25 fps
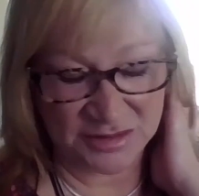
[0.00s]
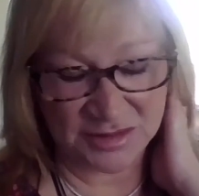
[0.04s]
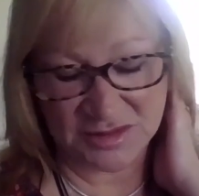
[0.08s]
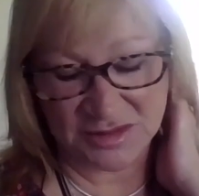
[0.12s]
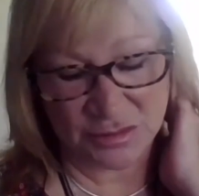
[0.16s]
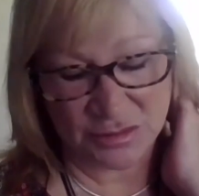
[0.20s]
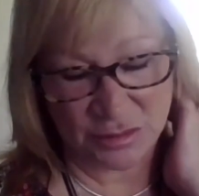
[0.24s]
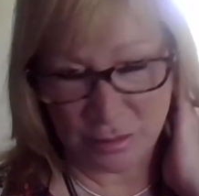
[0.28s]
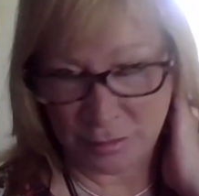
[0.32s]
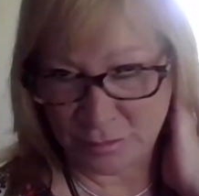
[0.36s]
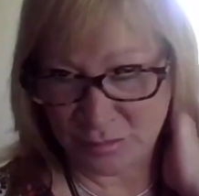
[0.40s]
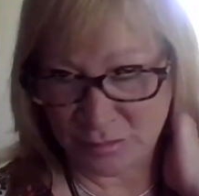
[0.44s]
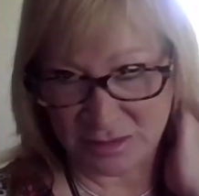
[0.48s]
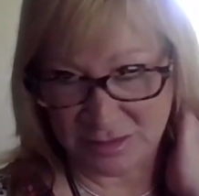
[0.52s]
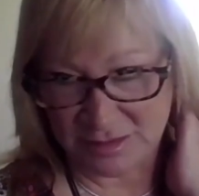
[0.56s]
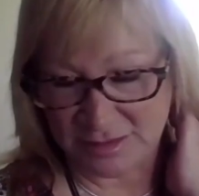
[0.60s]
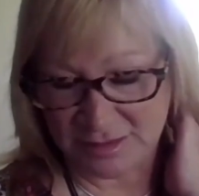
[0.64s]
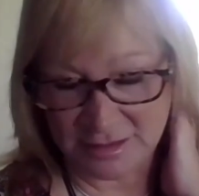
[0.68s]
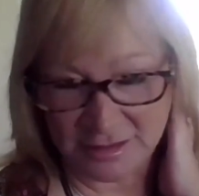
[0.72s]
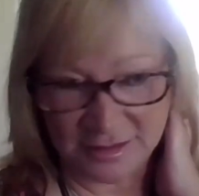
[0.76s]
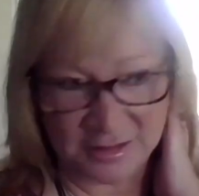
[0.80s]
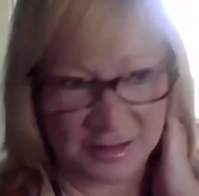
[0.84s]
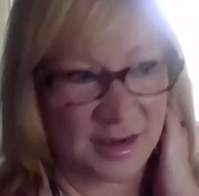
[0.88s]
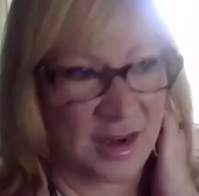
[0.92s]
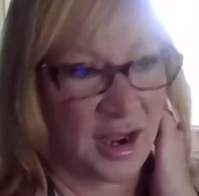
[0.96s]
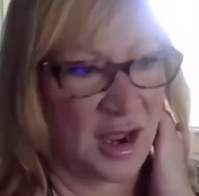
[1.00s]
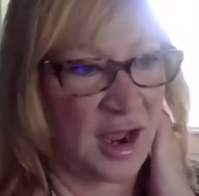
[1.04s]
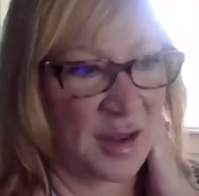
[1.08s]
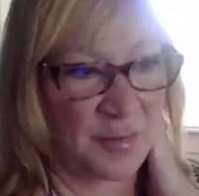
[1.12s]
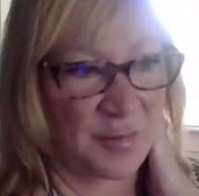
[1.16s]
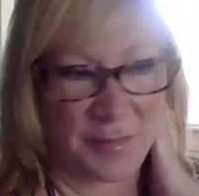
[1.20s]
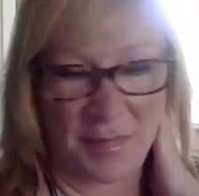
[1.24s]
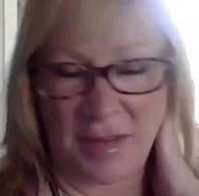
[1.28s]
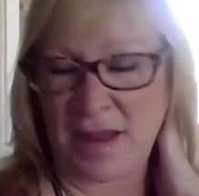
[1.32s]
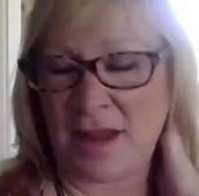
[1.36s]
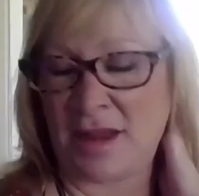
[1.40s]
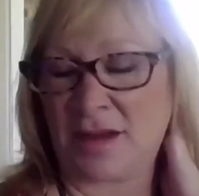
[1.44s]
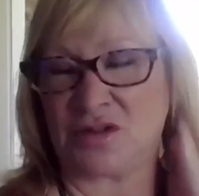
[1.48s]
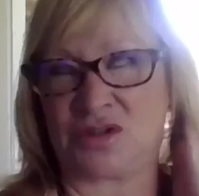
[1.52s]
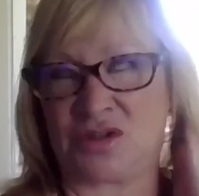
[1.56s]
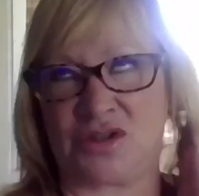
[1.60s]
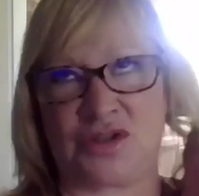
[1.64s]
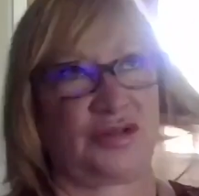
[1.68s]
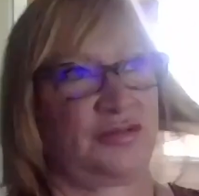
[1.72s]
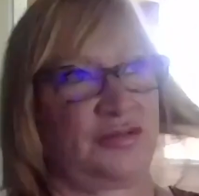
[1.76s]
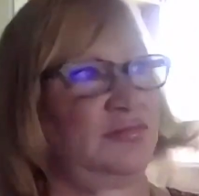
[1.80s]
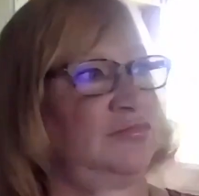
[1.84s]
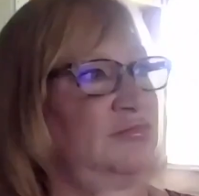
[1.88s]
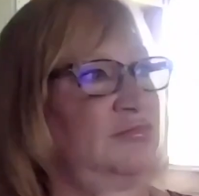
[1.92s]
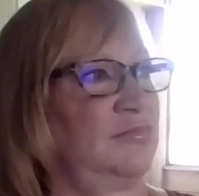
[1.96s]
The script just did not match
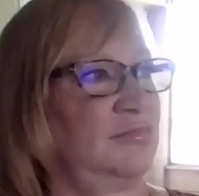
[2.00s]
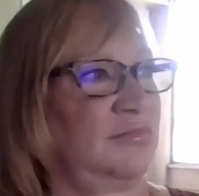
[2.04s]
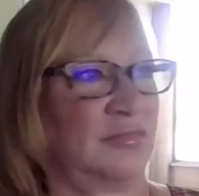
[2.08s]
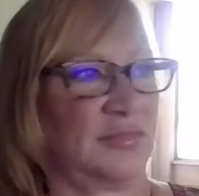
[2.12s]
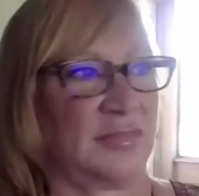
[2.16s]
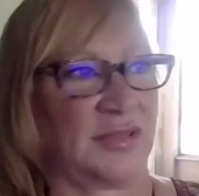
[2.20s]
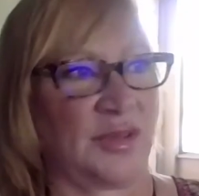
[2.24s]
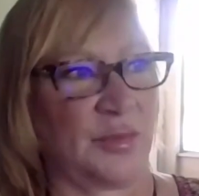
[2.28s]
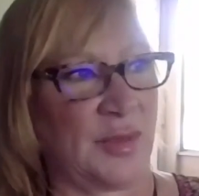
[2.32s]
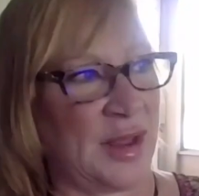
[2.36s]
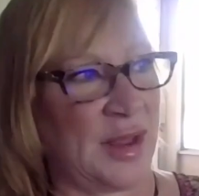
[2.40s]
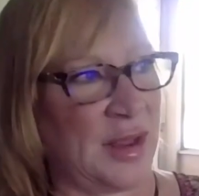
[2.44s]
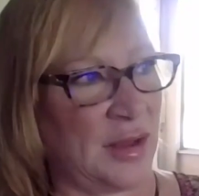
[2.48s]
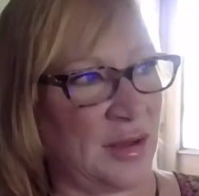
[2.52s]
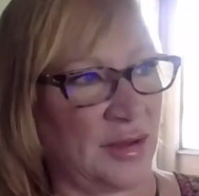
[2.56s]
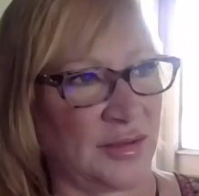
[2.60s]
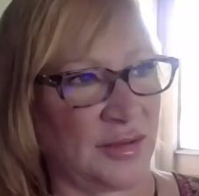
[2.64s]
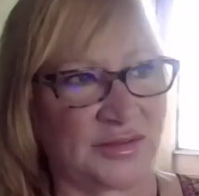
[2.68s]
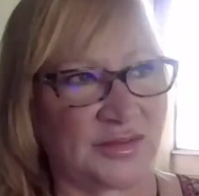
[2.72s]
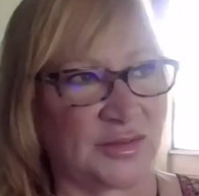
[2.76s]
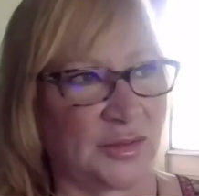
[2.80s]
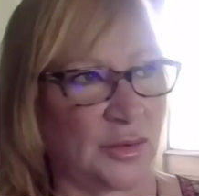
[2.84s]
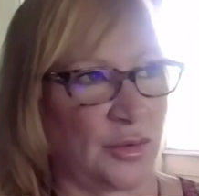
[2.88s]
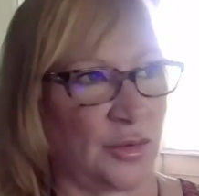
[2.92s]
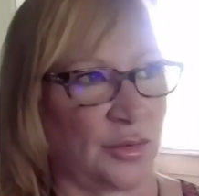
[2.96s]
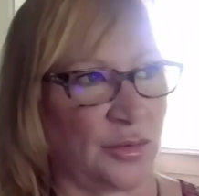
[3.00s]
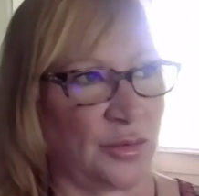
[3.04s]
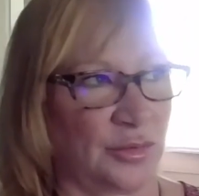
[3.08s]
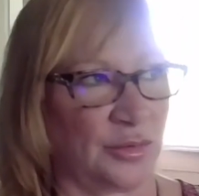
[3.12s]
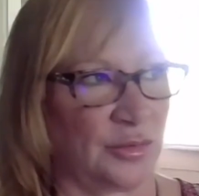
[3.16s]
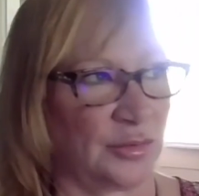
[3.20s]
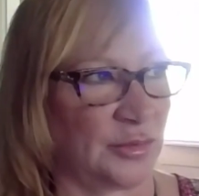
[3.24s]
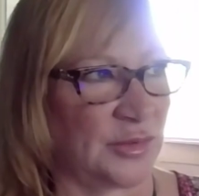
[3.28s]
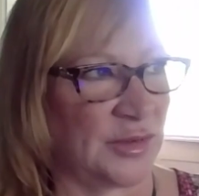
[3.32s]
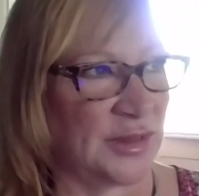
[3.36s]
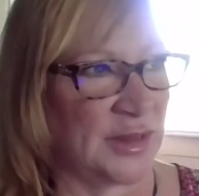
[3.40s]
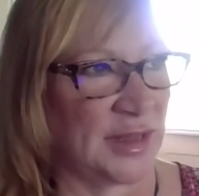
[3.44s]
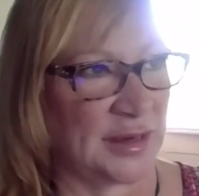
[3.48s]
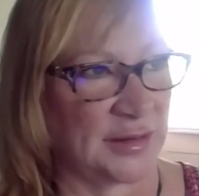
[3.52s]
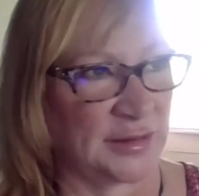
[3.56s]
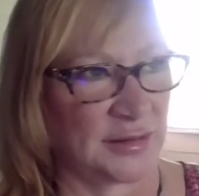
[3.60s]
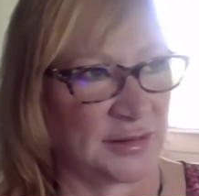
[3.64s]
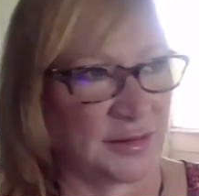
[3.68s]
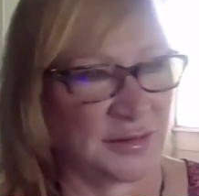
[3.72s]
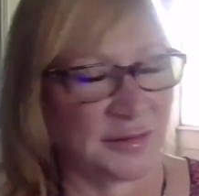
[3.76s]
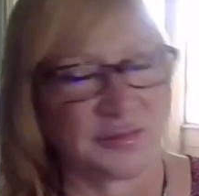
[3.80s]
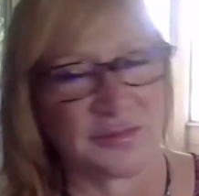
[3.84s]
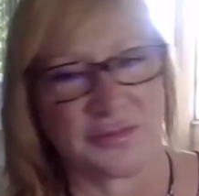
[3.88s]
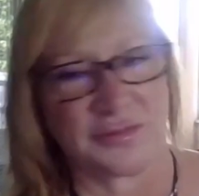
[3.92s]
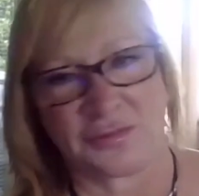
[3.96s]
the mouth, so we had
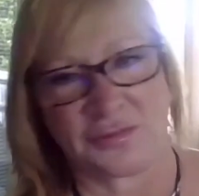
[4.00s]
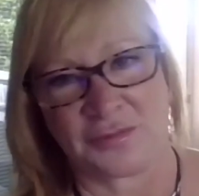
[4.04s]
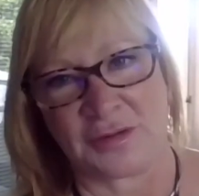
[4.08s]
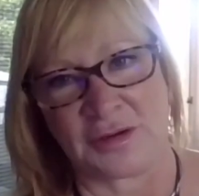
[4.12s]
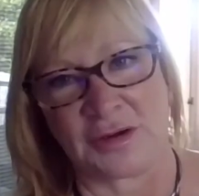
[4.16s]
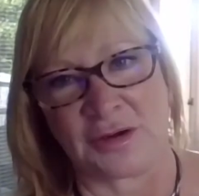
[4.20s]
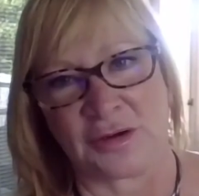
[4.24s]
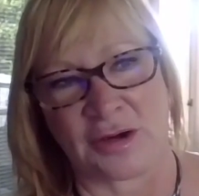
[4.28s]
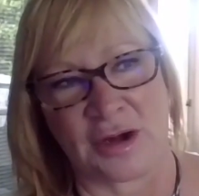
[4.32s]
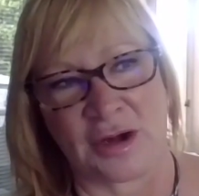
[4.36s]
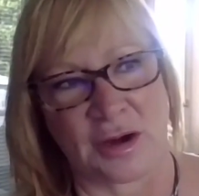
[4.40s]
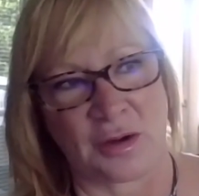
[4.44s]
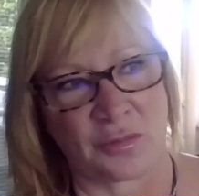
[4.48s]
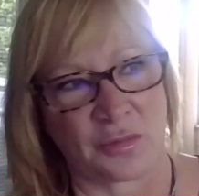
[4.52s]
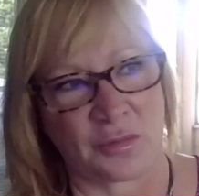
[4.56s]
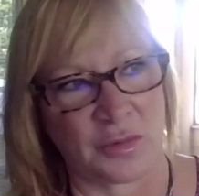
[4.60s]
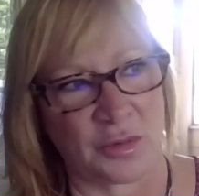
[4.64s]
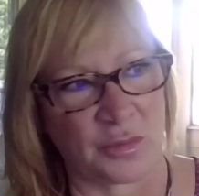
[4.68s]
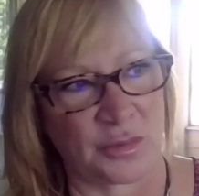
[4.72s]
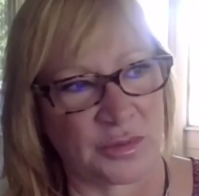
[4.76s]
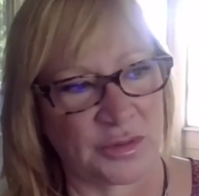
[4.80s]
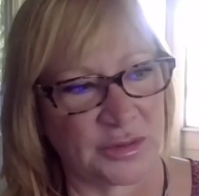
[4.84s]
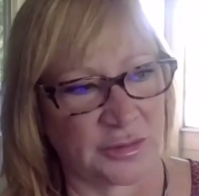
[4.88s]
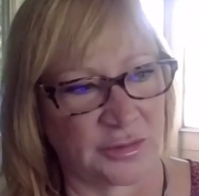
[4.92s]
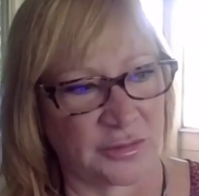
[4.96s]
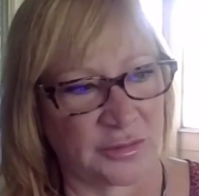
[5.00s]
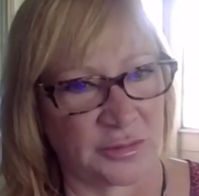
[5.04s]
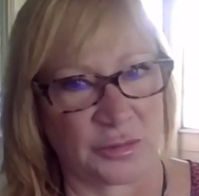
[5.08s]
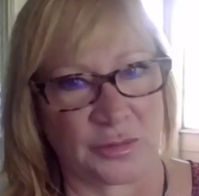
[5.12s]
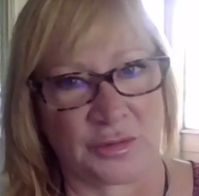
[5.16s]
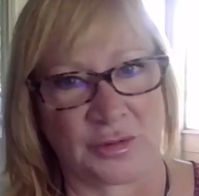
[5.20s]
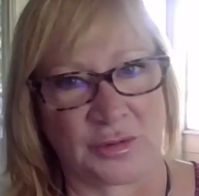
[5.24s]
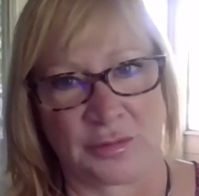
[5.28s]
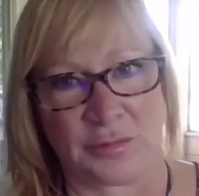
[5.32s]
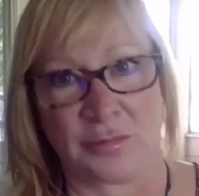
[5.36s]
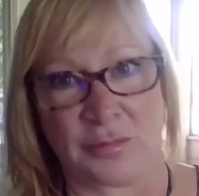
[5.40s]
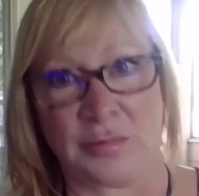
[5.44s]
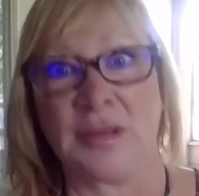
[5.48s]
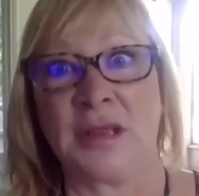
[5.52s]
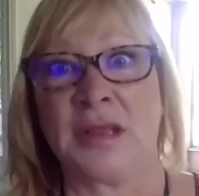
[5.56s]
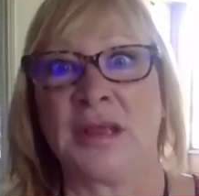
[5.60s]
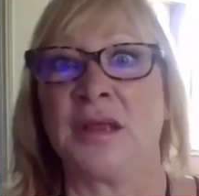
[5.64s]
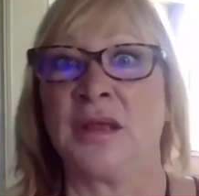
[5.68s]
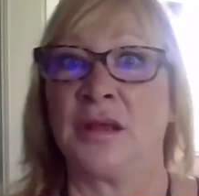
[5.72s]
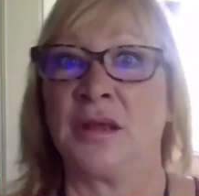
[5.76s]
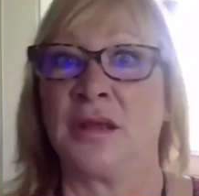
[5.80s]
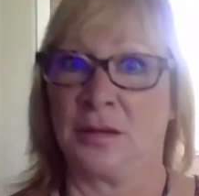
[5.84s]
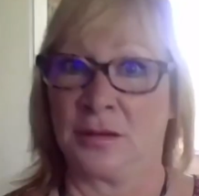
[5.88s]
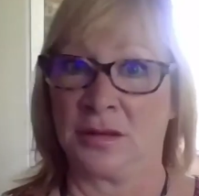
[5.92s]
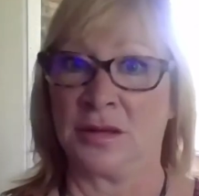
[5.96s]
to figure out what we could do to,
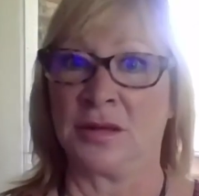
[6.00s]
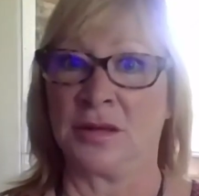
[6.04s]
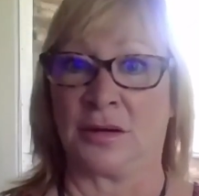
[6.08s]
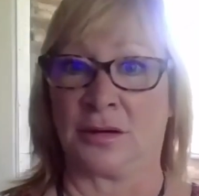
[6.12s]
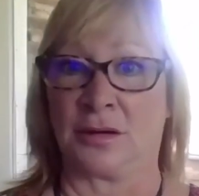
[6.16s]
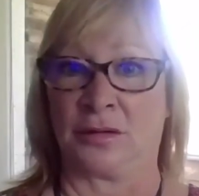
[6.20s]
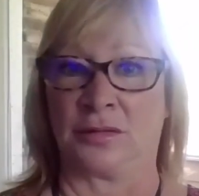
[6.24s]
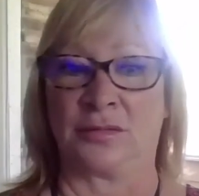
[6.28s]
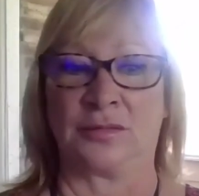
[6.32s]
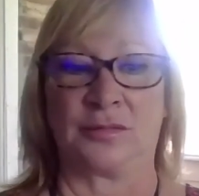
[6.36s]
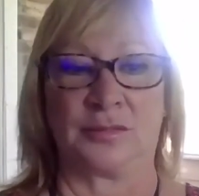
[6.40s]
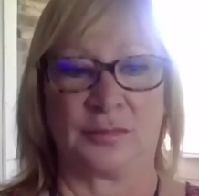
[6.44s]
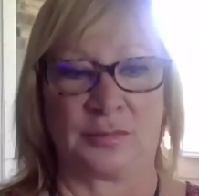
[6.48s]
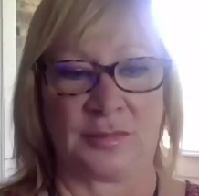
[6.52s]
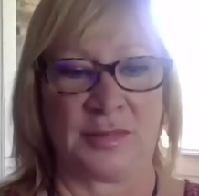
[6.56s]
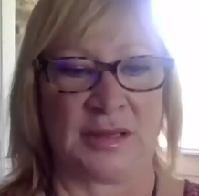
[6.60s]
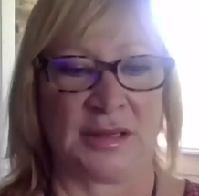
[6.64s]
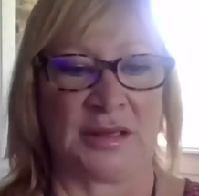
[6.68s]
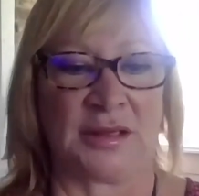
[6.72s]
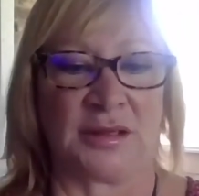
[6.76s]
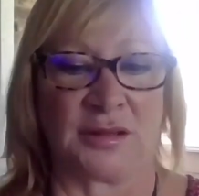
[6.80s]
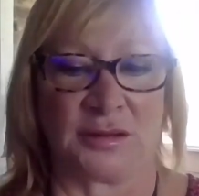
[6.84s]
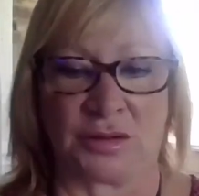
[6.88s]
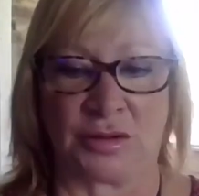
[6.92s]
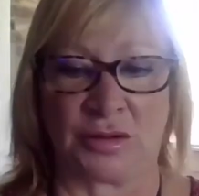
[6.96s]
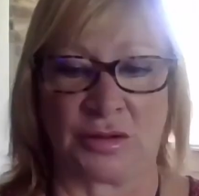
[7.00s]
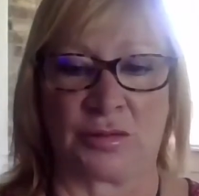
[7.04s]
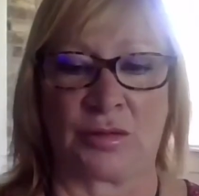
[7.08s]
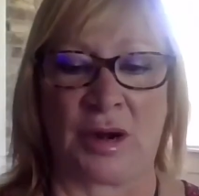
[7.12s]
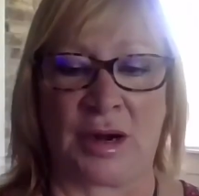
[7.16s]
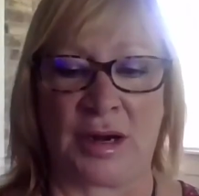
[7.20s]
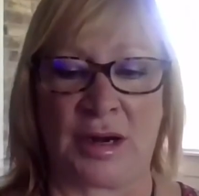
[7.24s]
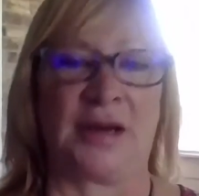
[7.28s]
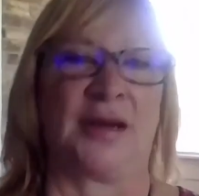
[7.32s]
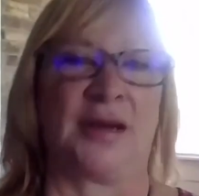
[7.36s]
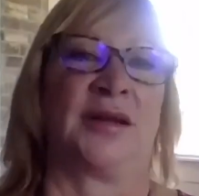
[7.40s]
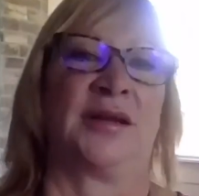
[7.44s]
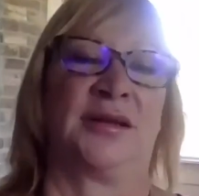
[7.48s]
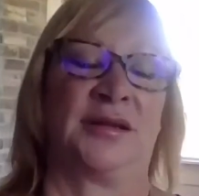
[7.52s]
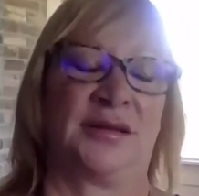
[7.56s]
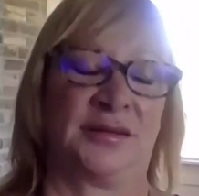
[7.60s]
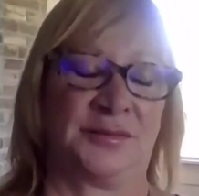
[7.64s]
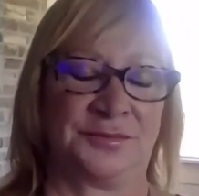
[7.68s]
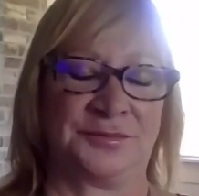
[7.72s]
make it look right.